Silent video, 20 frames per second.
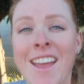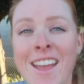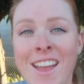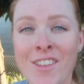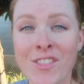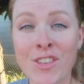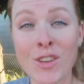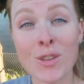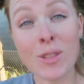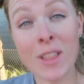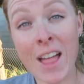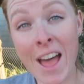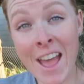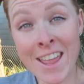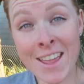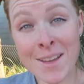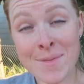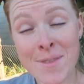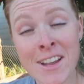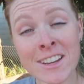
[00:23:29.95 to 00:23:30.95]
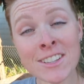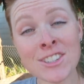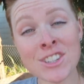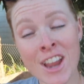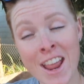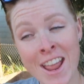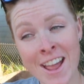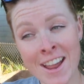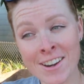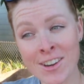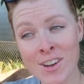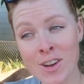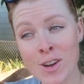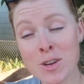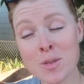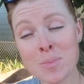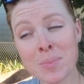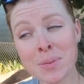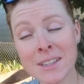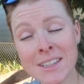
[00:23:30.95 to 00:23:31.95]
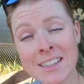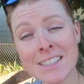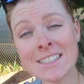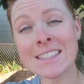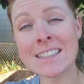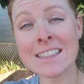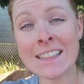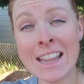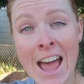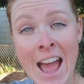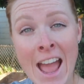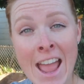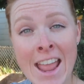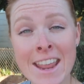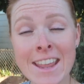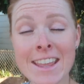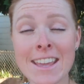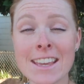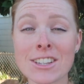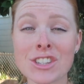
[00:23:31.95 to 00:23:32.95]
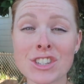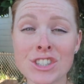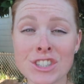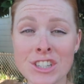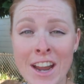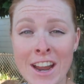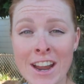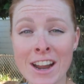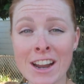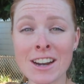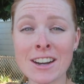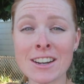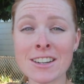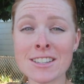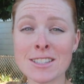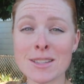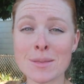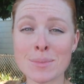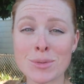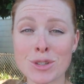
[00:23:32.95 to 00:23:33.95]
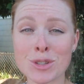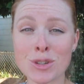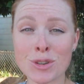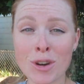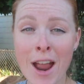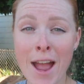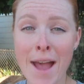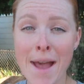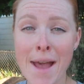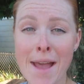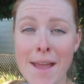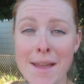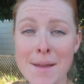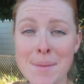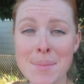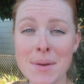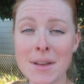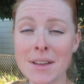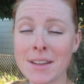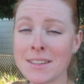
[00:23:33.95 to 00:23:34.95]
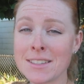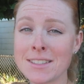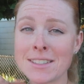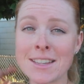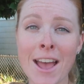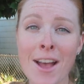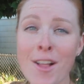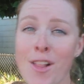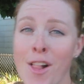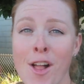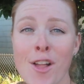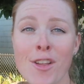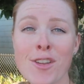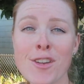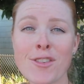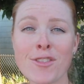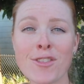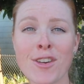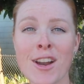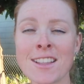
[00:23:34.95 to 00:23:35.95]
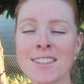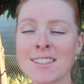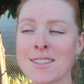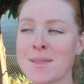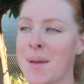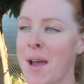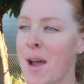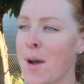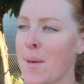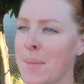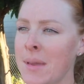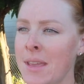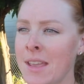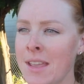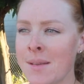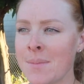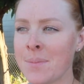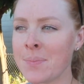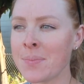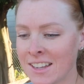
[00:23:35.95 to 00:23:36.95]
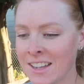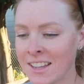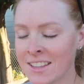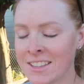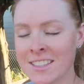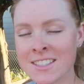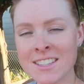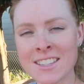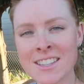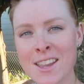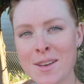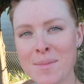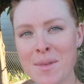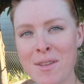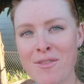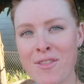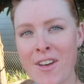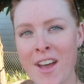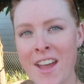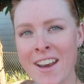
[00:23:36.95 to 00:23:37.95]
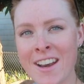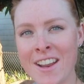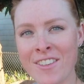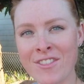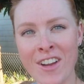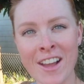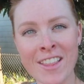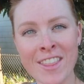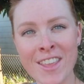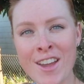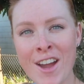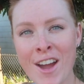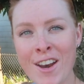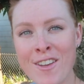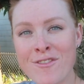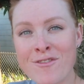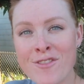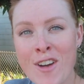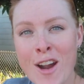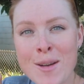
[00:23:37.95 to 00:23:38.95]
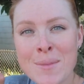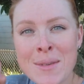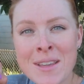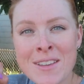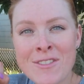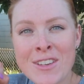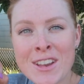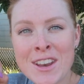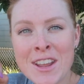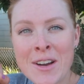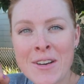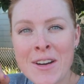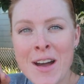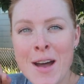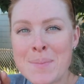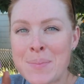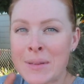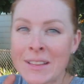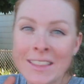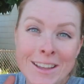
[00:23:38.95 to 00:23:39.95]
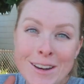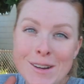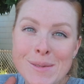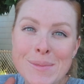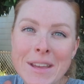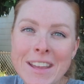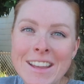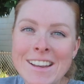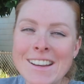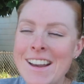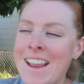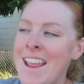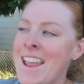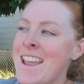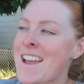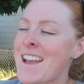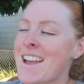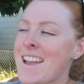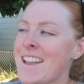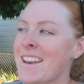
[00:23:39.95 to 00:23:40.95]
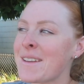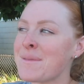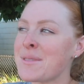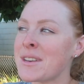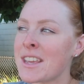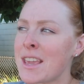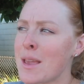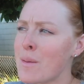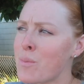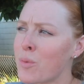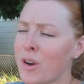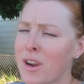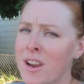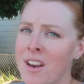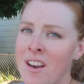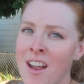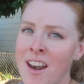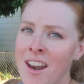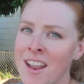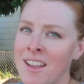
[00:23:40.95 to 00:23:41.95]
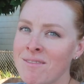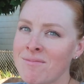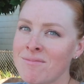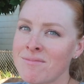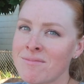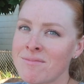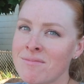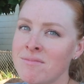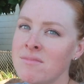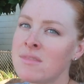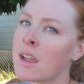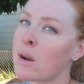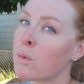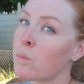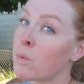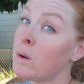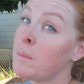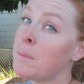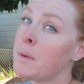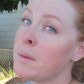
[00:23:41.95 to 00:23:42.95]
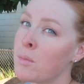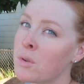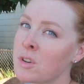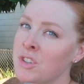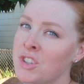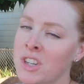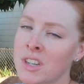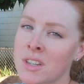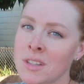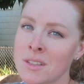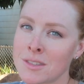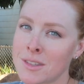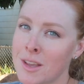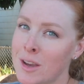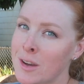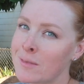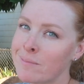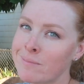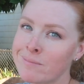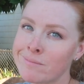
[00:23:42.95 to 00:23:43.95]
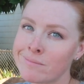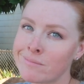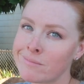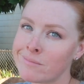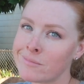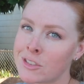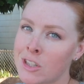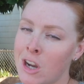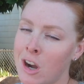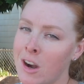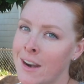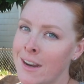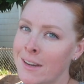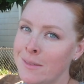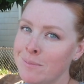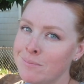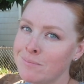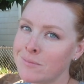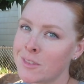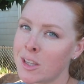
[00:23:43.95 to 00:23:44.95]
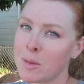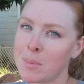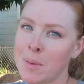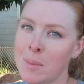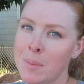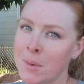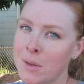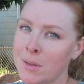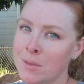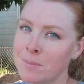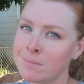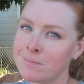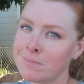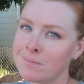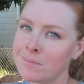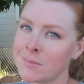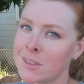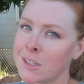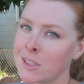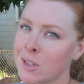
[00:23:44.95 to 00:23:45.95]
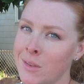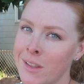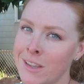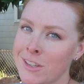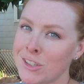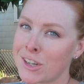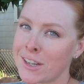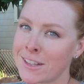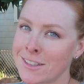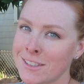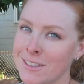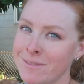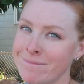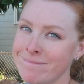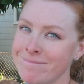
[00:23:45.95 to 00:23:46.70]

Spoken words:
If you like my channel, please like, share, subscribe, tell all your friends about me. This is gonna be fun. I finally got a farming video up a little bit and I'm gonna keep working on it. There will be more chickens though. Sorry to the people that don't like chickens.